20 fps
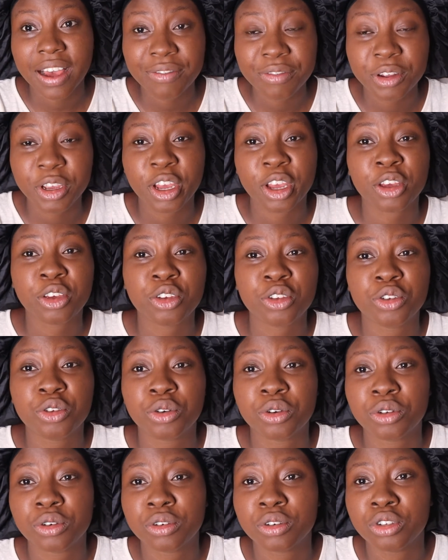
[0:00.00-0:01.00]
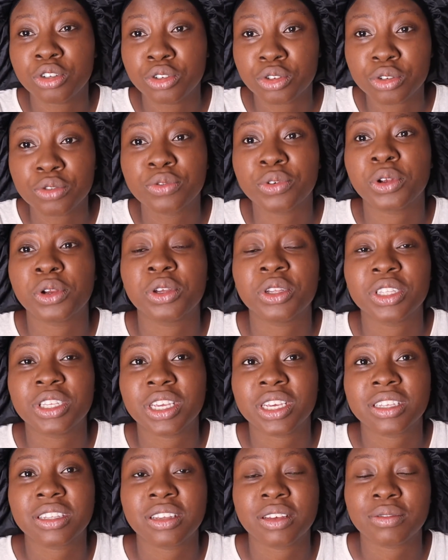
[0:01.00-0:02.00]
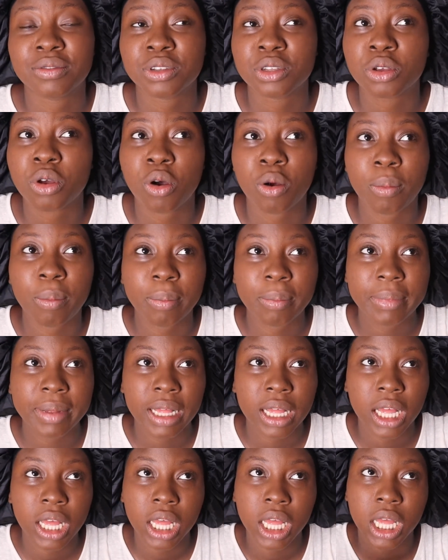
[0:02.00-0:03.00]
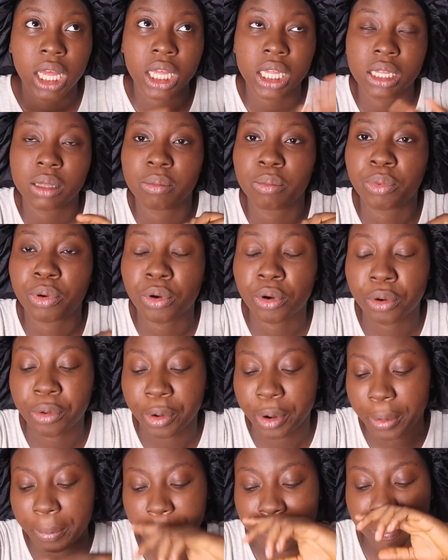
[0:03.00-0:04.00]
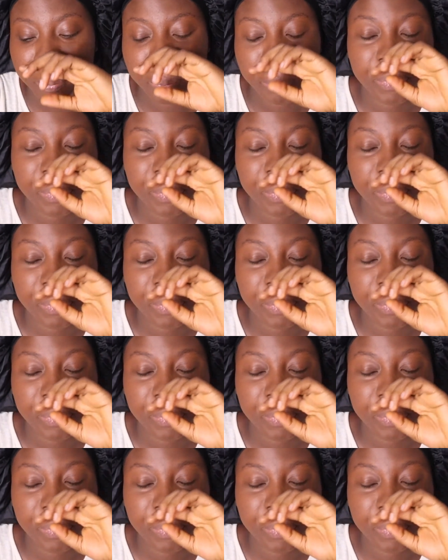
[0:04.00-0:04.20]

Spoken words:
African Union Youth Volunteer Service Corps program.